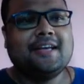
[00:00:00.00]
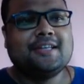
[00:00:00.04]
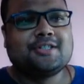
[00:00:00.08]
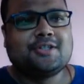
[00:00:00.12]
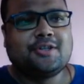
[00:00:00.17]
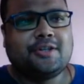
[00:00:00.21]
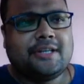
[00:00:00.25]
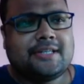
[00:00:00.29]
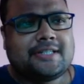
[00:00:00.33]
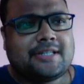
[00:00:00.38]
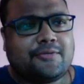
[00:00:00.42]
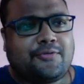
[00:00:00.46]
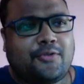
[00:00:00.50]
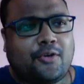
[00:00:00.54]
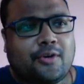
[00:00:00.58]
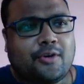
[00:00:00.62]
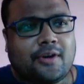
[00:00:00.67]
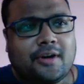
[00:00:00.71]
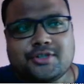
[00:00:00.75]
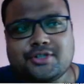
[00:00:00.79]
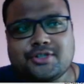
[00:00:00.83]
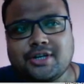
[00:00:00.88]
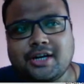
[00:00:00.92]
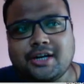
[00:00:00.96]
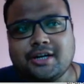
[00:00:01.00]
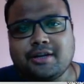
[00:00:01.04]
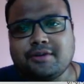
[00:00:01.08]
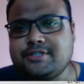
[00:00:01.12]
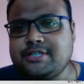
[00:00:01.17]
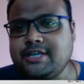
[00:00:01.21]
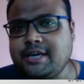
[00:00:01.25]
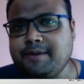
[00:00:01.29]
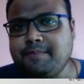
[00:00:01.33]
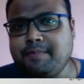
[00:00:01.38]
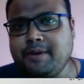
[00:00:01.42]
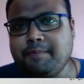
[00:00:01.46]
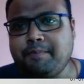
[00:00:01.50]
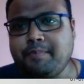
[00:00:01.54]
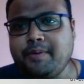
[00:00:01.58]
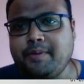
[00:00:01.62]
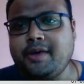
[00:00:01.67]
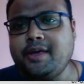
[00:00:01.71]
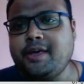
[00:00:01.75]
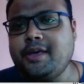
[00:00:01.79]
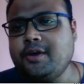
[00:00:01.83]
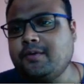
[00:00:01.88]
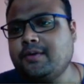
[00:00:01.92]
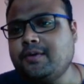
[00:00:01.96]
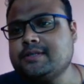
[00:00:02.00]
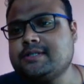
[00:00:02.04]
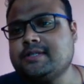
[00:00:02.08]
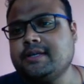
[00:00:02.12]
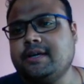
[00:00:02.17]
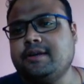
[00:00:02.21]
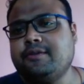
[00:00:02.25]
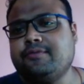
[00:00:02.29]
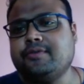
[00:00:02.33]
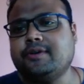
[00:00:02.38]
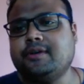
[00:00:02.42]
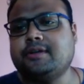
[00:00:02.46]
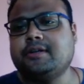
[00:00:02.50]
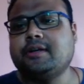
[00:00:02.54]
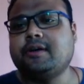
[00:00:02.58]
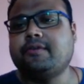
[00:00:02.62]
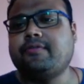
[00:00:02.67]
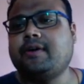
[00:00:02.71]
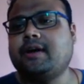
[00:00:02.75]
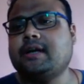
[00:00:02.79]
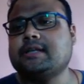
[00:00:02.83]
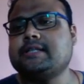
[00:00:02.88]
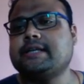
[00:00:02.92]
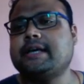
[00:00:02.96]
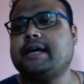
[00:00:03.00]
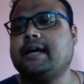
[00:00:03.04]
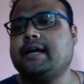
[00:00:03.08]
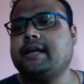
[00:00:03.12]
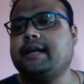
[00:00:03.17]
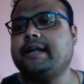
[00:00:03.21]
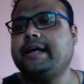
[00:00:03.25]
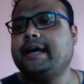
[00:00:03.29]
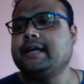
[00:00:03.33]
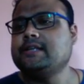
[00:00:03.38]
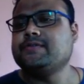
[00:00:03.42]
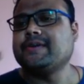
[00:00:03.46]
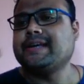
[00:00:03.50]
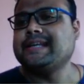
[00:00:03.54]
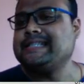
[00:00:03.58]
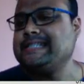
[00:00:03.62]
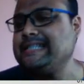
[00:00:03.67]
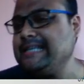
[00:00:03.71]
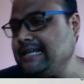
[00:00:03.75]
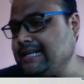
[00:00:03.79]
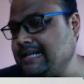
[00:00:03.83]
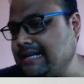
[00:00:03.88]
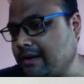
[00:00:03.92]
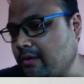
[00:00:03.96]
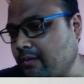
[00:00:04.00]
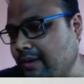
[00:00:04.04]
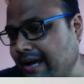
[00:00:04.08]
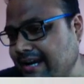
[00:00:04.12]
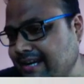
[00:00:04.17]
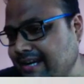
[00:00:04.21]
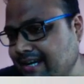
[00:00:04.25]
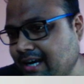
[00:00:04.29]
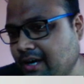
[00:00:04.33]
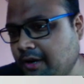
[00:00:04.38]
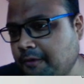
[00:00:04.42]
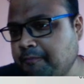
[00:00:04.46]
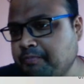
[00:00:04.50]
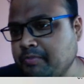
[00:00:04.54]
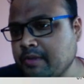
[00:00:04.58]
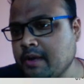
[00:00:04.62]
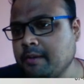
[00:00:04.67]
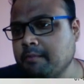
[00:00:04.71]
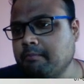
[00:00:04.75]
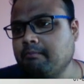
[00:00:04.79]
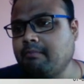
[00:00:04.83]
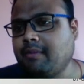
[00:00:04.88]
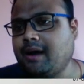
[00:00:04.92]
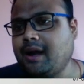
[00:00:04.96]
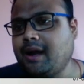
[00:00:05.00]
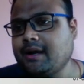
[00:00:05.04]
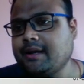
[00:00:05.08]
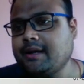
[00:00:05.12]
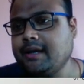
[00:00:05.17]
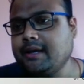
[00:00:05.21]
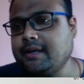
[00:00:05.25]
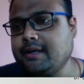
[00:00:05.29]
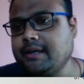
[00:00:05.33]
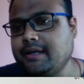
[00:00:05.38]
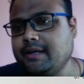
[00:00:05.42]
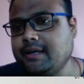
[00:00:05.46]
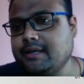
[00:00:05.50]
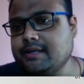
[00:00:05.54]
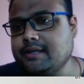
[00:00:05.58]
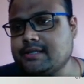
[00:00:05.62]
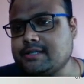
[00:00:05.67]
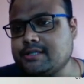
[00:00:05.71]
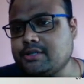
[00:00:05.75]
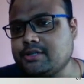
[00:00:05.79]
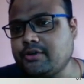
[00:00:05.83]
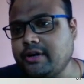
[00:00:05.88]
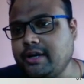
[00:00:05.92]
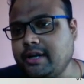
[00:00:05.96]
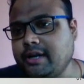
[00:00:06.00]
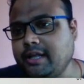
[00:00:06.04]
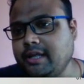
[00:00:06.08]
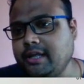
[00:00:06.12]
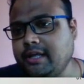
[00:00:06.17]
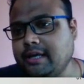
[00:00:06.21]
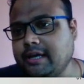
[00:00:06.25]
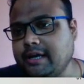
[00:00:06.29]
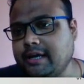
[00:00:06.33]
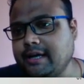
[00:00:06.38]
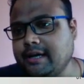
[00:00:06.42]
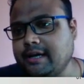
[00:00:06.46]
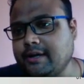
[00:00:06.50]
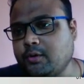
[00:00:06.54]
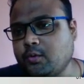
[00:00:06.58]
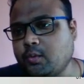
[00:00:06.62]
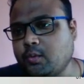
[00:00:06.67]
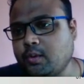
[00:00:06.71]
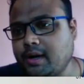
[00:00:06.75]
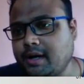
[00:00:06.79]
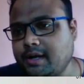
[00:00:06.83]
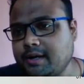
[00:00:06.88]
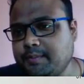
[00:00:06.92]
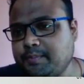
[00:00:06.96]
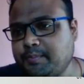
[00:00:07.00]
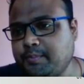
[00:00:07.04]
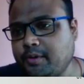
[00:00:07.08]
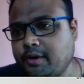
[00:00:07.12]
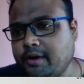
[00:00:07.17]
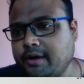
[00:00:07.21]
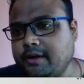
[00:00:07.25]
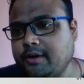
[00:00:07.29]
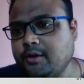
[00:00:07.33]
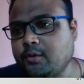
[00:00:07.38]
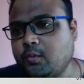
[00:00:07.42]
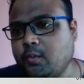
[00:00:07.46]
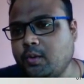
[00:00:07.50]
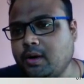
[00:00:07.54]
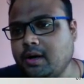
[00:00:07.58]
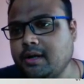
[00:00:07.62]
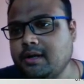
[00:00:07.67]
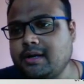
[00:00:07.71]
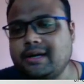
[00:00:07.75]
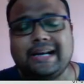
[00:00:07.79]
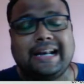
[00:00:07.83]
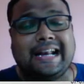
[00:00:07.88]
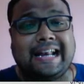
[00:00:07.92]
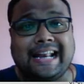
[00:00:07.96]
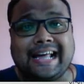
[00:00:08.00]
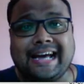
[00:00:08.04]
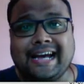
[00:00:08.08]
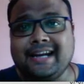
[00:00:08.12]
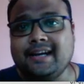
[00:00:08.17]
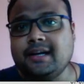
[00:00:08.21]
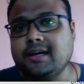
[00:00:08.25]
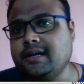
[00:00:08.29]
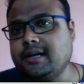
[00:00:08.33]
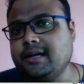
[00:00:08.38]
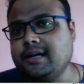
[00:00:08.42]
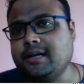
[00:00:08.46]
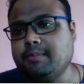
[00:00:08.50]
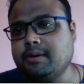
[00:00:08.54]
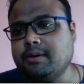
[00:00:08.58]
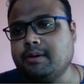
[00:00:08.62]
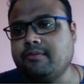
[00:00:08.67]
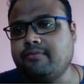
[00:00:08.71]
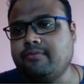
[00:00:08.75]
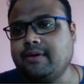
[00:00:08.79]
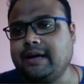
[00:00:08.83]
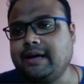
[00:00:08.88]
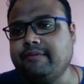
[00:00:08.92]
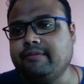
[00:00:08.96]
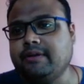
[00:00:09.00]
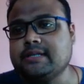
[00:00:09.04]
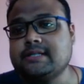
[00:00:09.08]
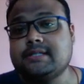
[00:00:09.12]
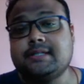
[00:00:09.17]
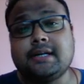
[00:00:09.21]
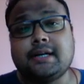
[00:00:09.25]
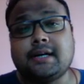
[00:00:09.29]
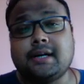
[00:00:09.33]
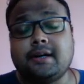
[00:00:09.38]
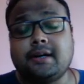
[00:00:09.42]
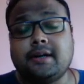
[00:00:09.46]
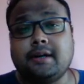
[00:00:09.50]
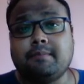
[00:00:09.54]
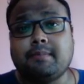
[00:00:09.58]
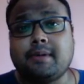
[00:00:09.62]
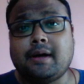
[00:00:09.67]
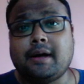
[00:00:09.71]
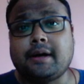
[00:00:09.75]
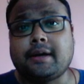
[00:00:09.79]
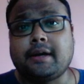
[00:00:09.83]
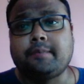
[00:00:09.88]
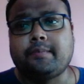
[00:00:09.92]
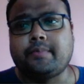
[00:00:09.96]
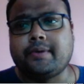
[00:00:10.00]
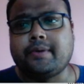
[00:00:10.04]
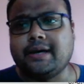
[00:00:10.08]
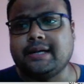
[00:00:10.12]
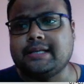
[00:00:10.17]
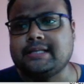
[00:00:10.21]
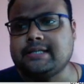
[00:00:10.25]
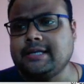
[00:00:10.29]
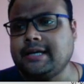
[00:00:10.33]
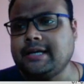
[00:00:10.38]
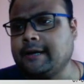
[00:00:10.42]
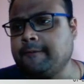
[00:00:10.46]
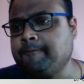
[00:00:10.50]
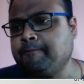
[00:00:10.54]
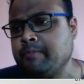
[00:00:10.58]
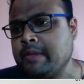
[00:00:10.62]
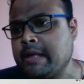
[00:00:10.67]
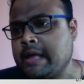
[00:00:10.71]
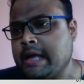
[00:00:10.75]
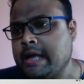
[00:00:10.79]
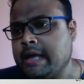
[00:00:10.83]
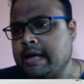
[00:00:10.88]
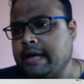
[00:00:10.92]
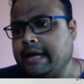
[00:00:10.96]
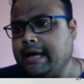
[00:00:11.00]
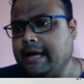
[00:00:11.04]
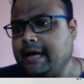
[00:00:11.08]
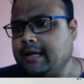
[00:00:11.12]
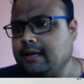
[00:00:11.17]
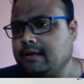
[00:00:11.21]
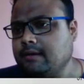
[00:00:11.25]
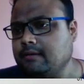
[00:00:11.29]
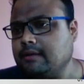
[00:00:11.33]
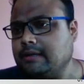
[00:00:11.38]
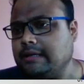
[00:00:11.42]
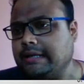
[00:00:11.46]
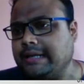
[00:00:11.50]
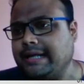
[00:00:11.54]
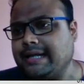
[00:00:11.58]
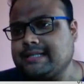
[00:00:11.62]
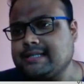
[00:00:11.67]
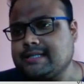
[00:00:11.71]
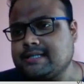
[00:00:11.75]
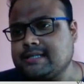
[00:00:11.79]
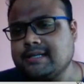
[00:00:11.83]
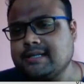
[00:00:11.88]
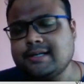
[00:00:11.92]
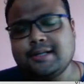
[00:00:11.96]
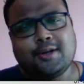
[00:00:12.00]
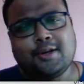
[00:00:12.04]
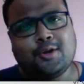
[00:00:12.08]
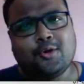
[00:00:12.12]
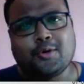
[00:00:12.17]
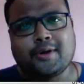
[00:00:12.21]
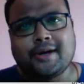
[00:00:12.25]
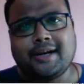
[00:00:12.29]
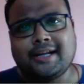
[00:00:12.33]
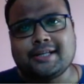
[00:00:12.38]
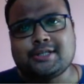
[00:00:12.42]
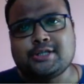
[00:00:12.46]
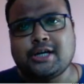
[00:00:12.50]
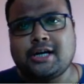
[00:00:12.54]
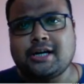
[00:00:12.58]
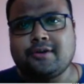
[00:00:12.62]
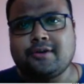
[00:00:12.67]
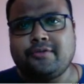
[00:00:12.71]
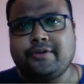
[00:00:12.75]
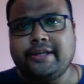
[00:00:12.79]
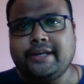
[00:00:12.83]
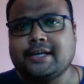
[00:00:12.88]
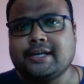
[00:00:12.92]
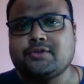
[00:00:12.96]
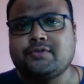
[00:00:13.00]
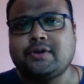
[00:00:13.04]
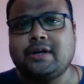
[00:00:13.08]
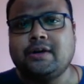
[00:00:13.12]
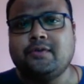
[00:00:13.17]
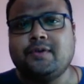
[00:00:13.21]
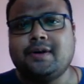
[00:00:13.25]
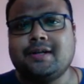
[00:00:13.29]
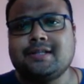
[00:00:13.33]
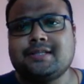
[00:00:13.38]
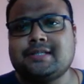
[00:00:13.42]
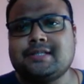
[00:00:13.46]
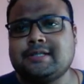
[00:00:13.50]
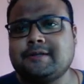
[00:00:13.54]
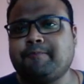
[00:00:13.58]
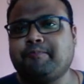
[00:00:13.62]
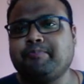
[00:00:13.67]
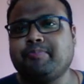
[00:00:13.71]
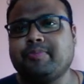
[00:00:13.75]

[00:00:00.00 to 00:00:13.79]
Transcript: So this is the 4-hour chart of GBPUSD in front of us. And as we can see that right now, market is trading at 1.1955. This is the current market price here. And let's look at a chart of DXY once.